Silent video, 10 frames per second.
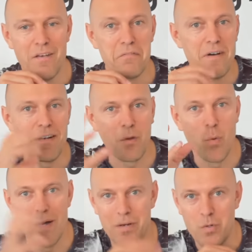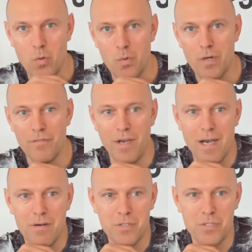find a quiet corner of the
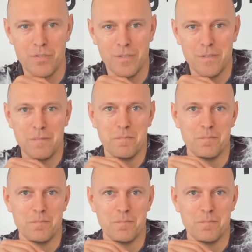house, or